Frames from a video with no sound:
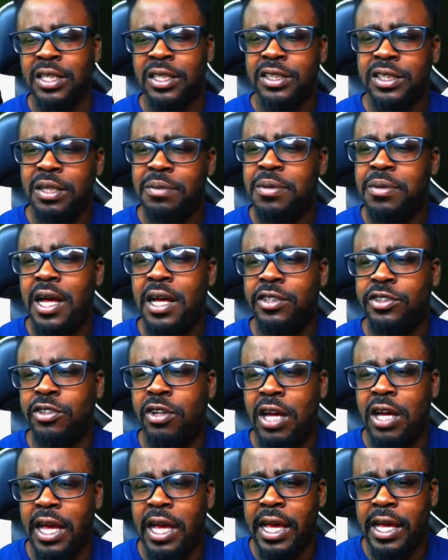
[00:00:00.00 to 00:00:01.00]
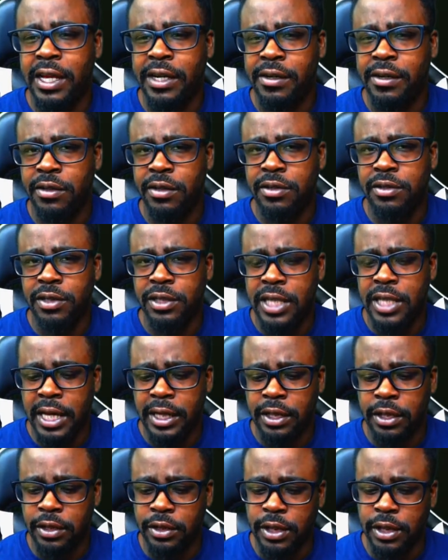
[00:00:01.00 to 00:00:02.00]
Some console I had got
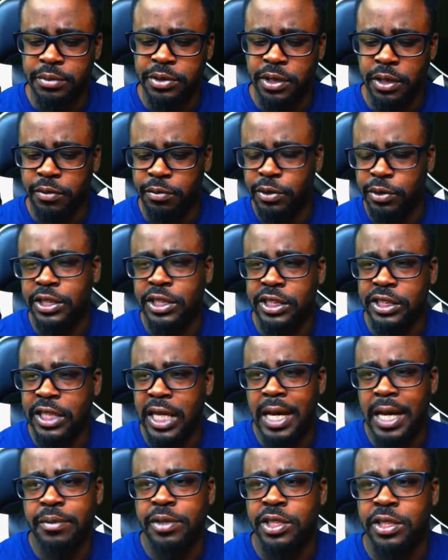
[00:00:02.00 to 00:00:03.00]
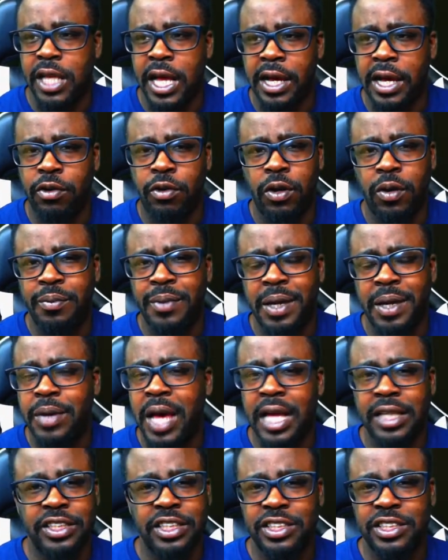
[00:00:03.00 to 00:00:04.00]
a glimpse of what this game is like, or maybe
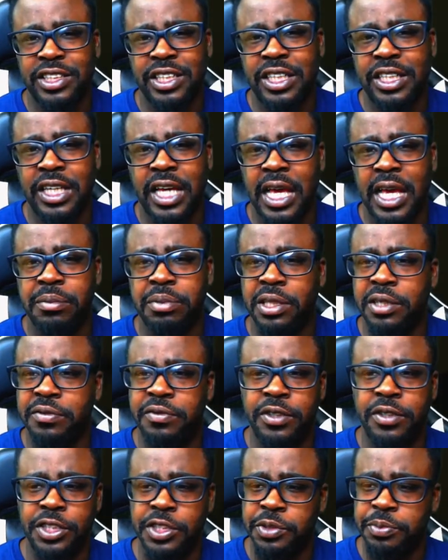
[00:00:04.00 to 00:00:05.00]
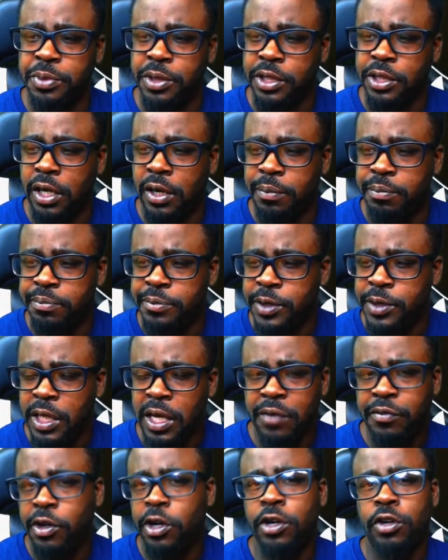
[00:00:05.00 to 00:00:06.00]
I just seen gameplay footage, but uh,
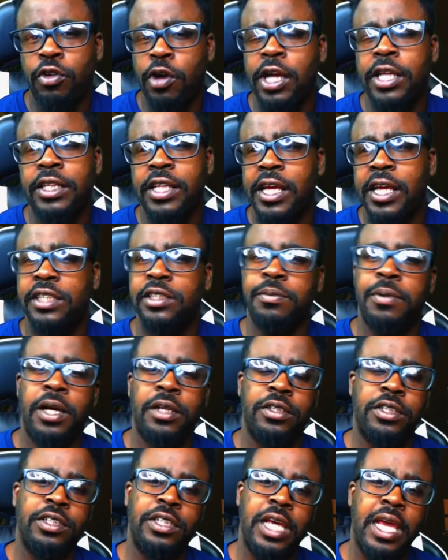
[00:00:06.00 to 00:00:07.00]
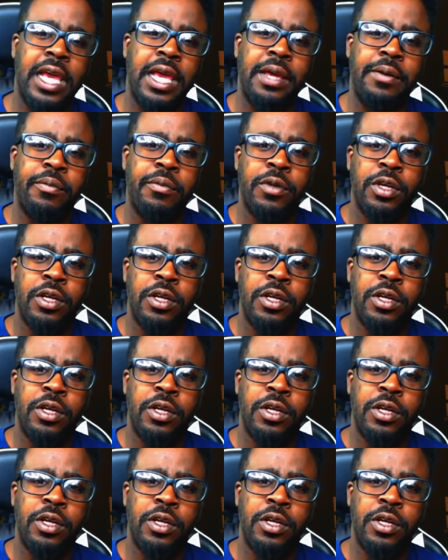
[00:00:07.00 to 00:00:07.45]
I've heard great things about this game